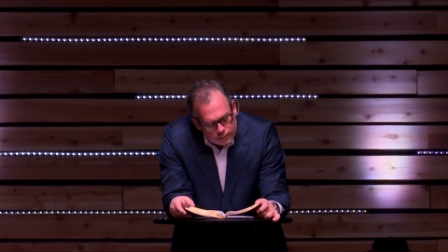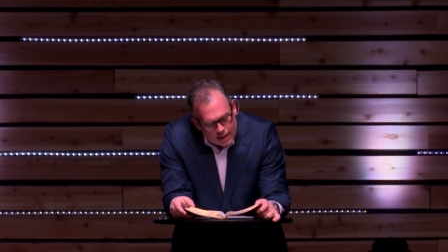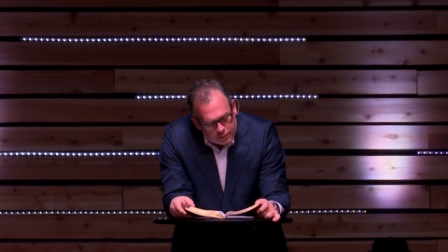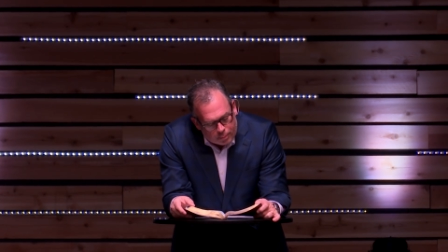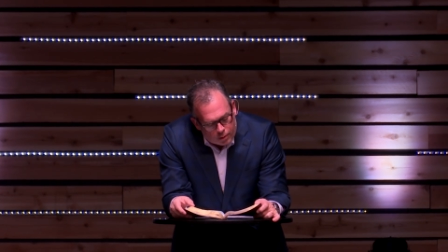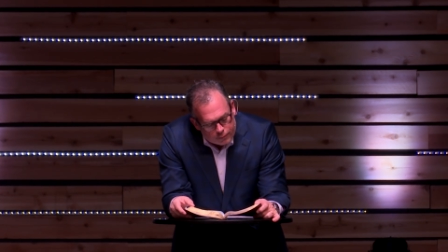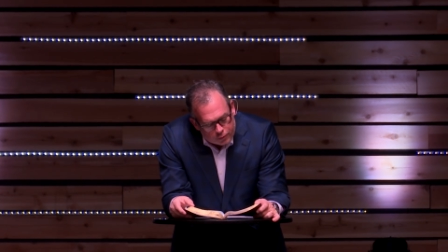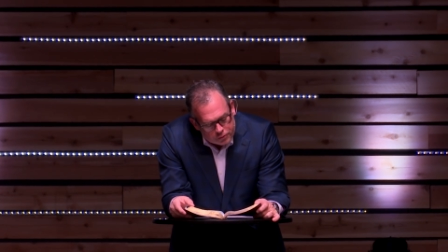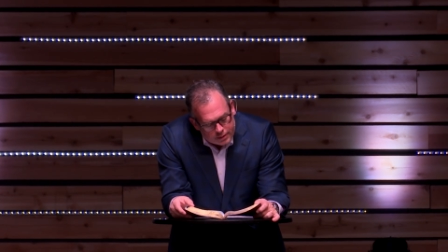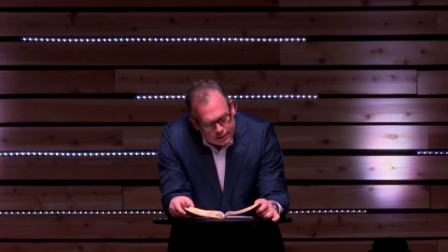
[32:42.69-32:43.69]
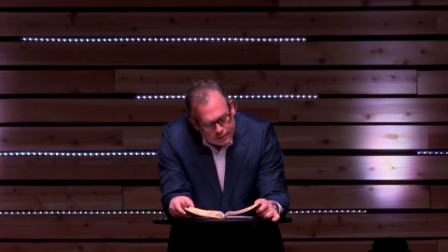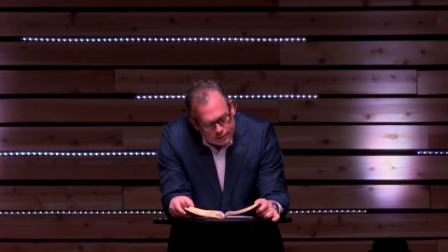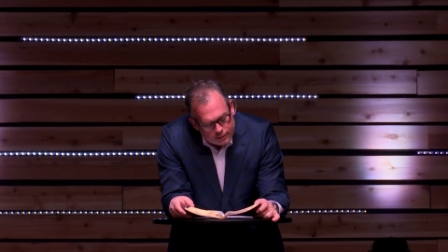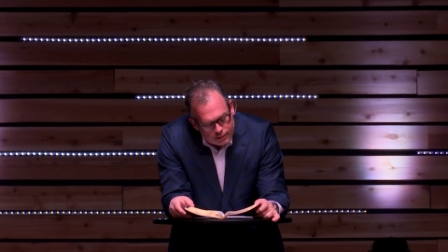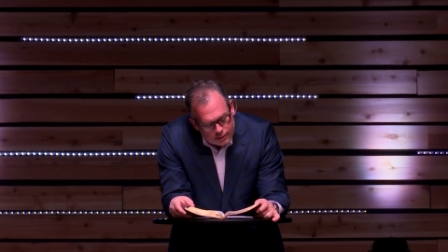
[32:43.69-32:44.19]
Last part of verse
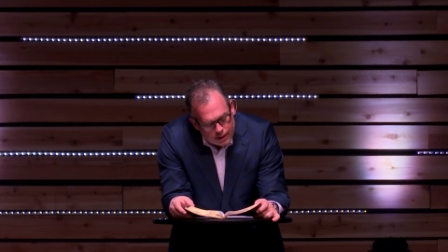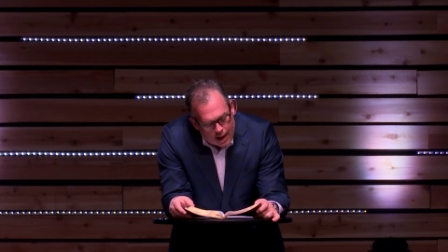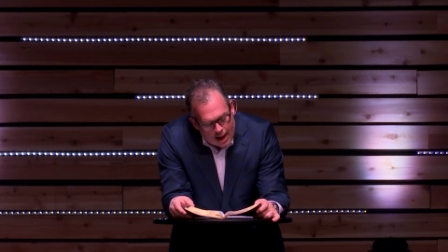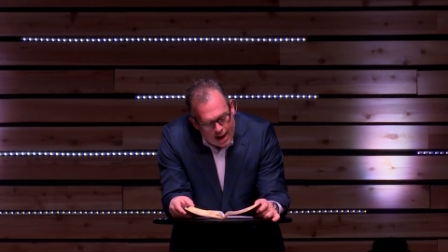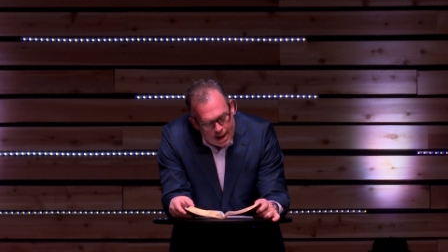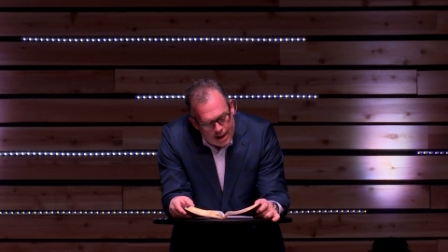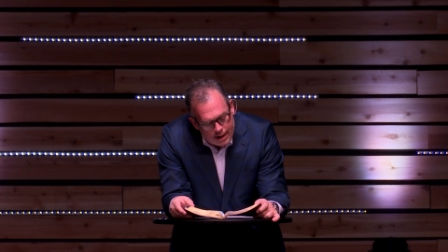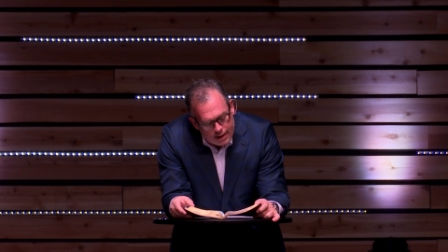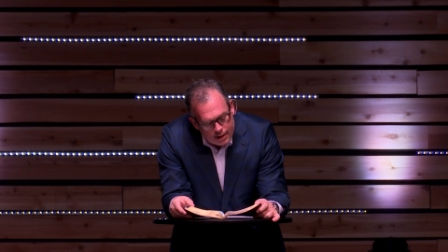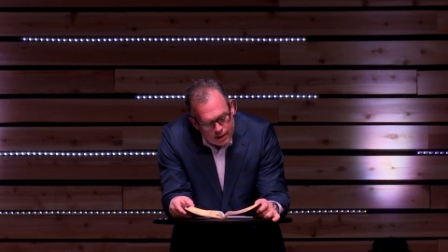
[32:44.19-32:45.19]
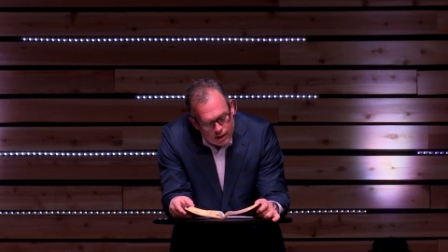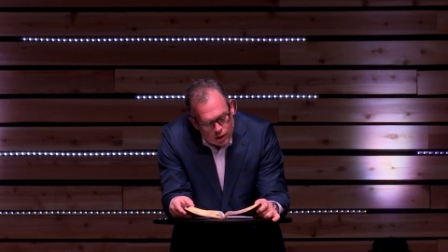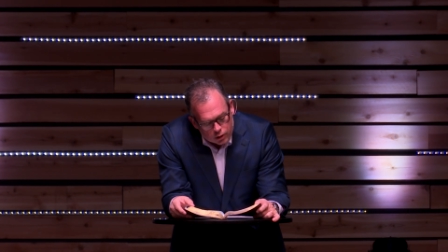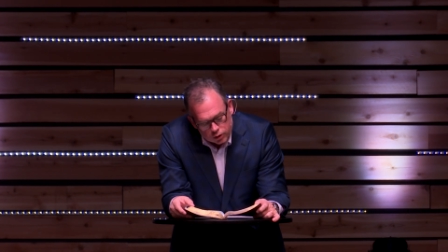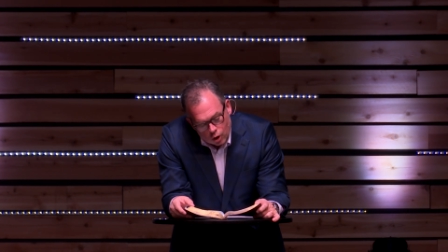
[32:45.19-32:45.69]
10 I
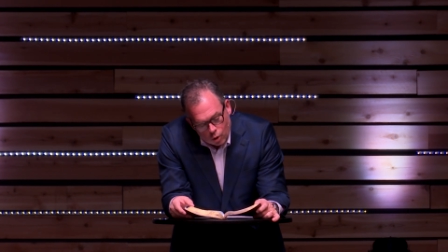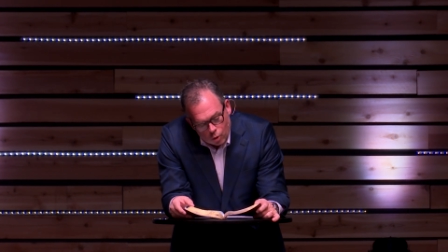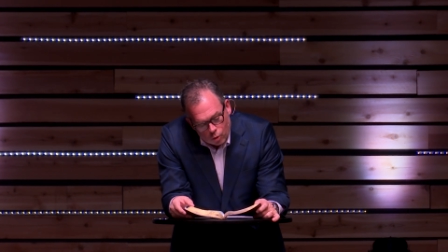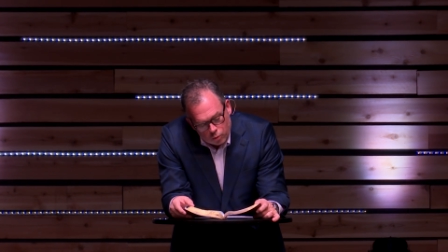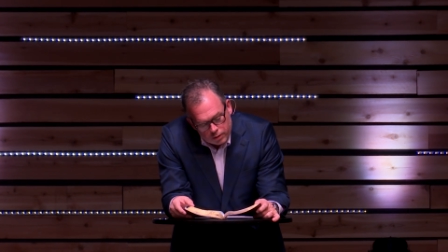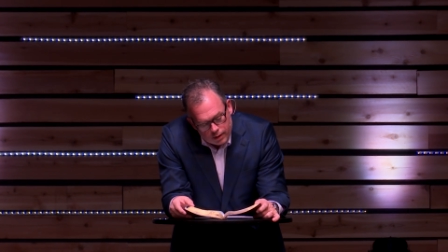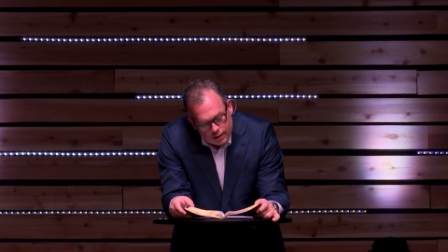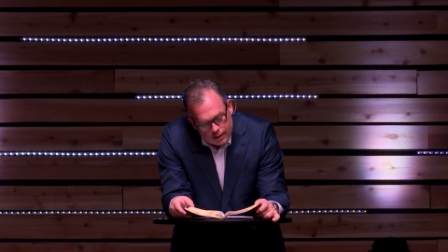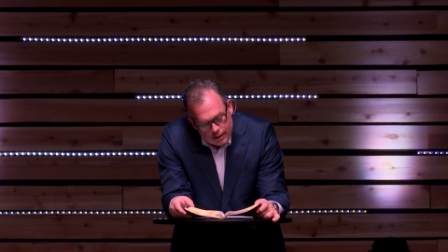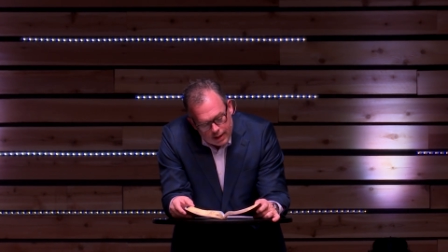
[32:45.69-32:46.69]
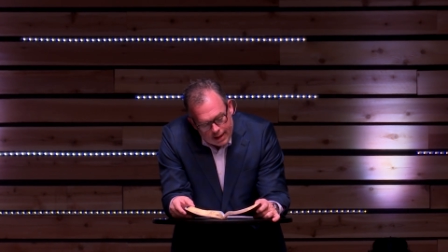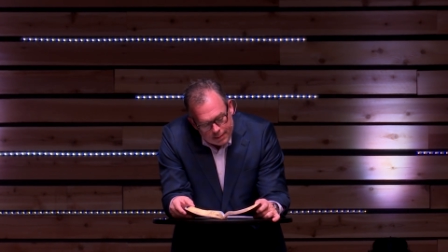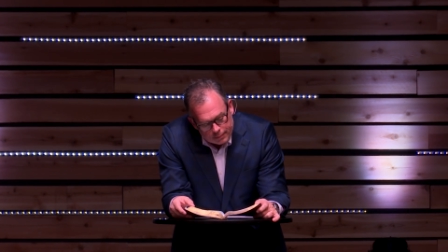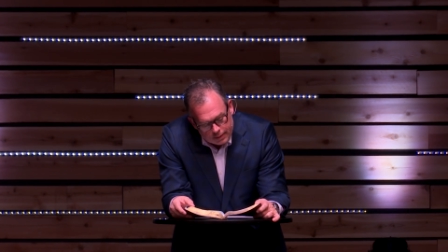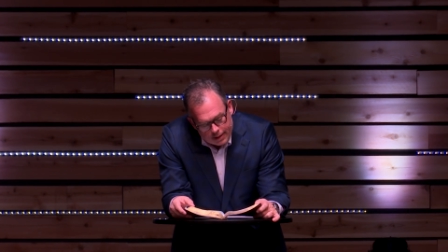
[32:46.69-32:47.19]
alone
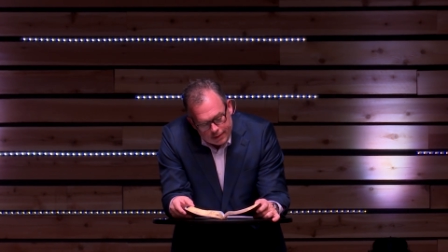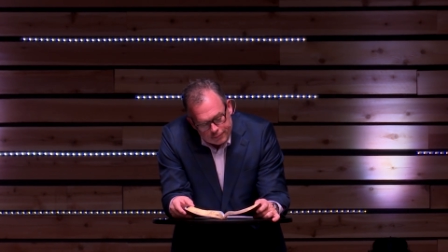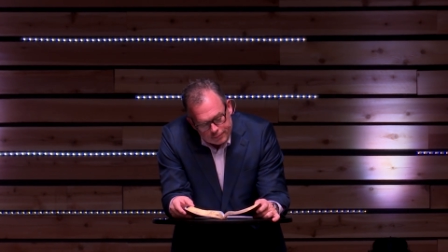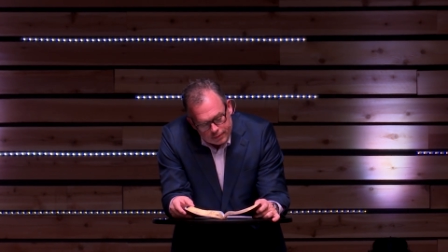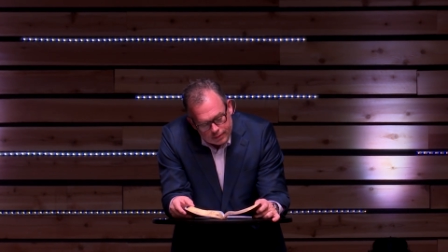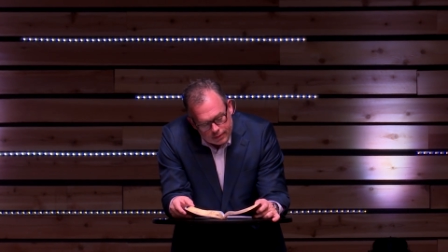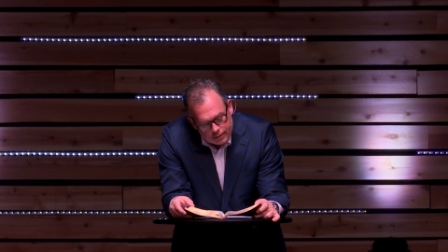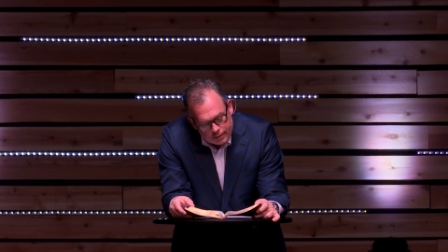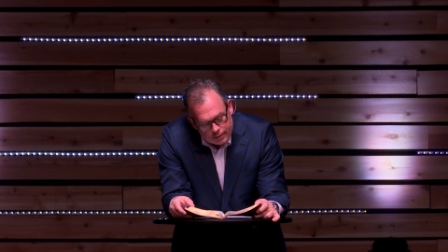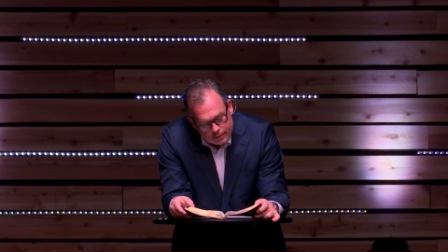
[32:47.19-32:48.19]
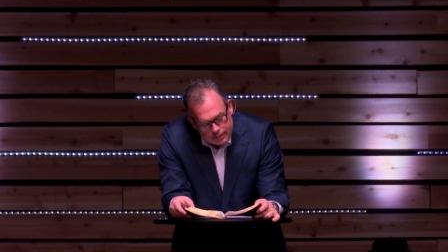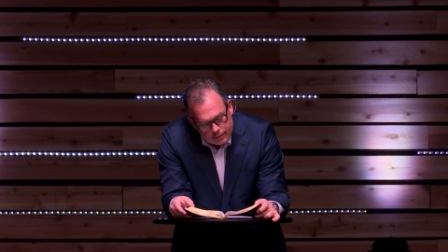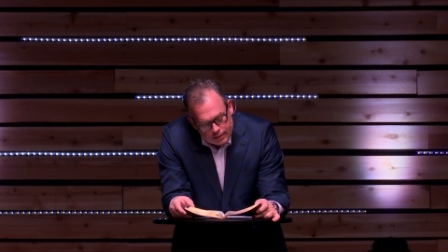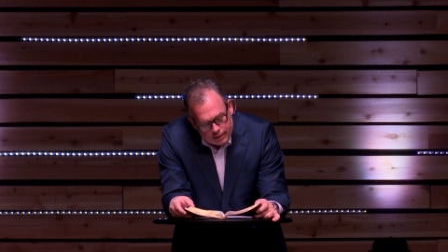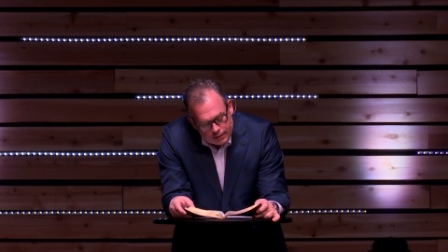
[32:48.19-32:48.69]
am left,
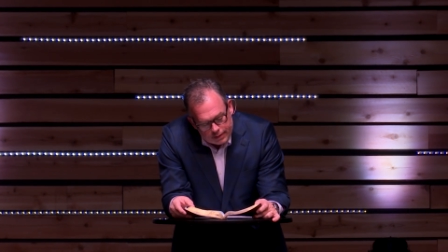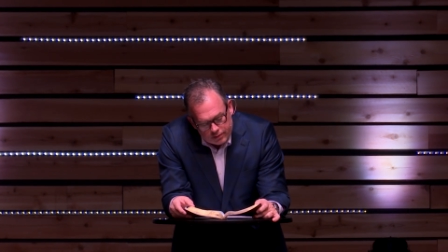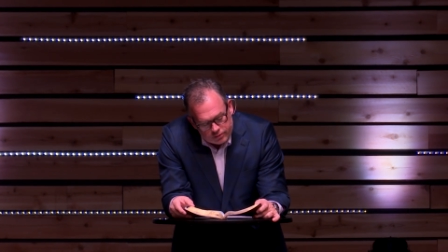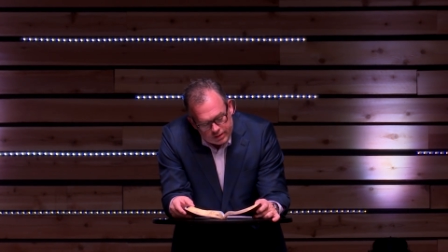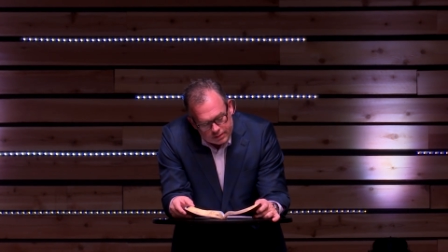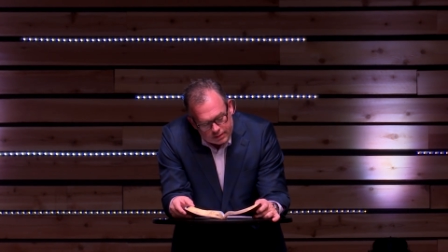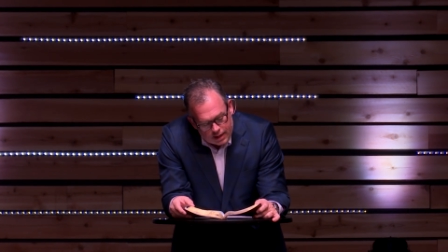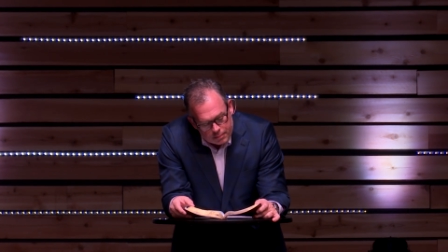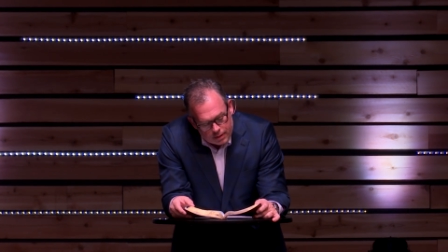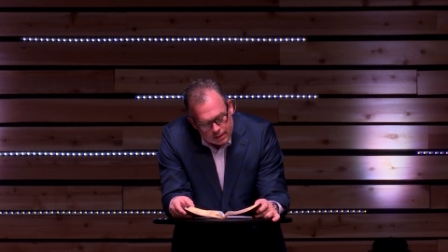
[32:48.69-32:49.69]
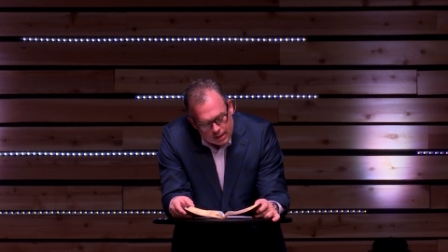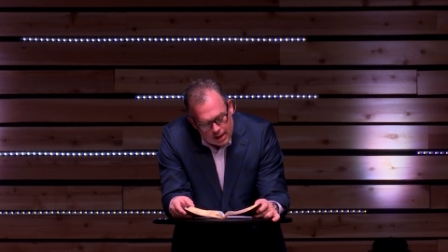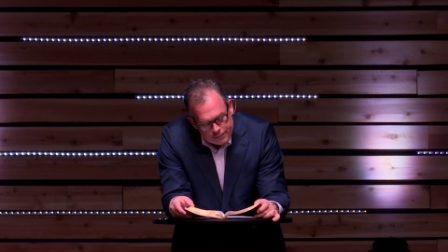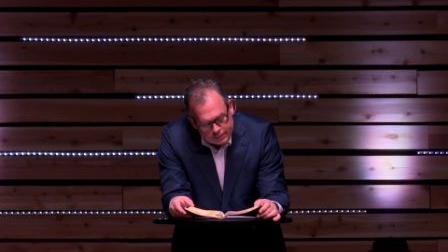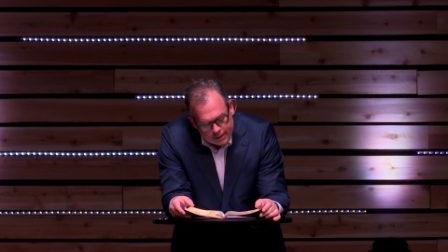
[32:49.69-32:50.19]
and they seek to take my
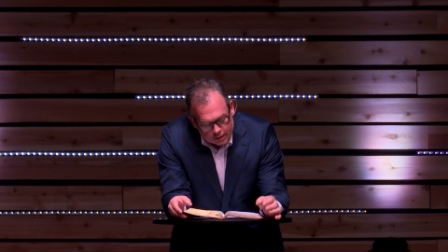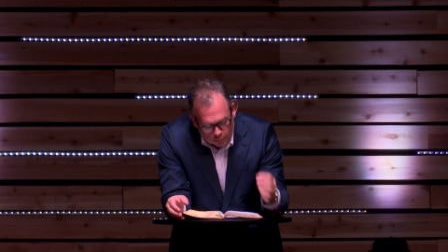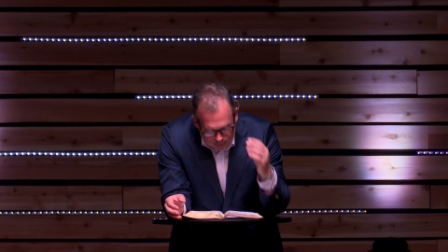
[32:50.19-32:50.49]
life and take it